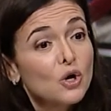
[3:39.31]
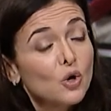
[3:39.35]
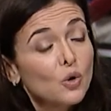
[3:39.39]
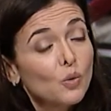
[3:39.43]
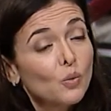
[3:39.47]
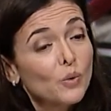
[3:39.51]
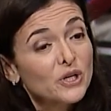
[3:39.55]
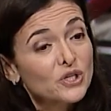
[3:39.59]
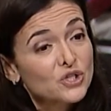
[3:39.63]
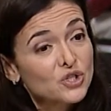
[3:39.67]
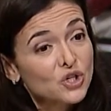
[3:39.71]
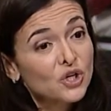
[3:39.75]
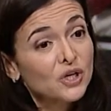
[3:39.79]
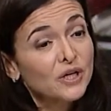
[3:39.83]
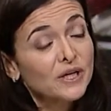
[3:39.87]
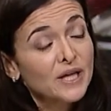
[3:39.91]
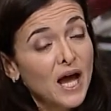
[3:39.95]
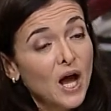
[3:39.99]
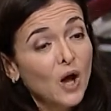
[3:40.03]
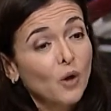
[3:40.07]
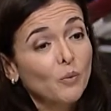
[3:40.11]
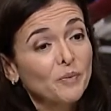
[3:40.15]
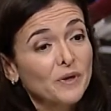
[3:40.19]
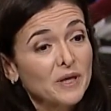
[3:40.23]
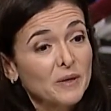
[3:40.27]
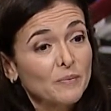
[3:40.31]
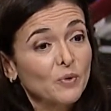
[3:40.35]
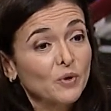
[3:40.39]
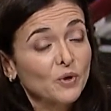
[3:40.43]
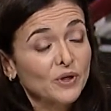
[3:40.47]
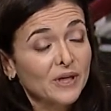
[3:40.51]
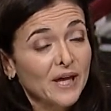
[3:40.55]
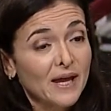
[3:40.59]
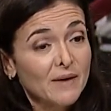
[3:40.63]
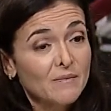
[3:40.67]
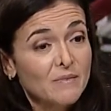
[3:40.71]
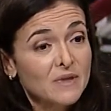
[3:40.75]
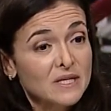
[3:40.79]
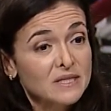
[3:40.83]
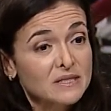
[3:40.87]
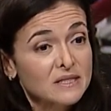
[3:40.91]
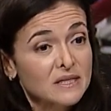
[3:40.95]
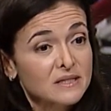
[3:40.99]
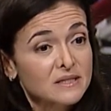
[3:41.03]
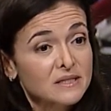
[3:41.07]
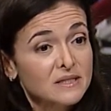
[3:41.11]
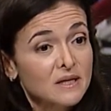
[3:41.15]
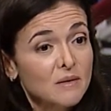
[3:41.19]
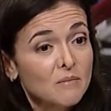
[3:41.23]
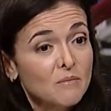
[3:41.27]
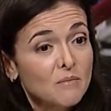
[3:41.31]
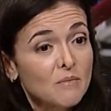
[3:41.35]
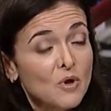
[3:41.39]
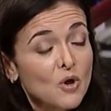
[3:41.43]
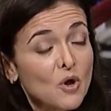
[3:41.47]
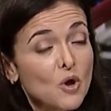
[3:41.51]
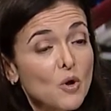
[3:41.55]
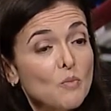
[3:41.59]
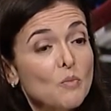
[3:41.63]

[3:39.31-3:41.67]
which could help people game the system,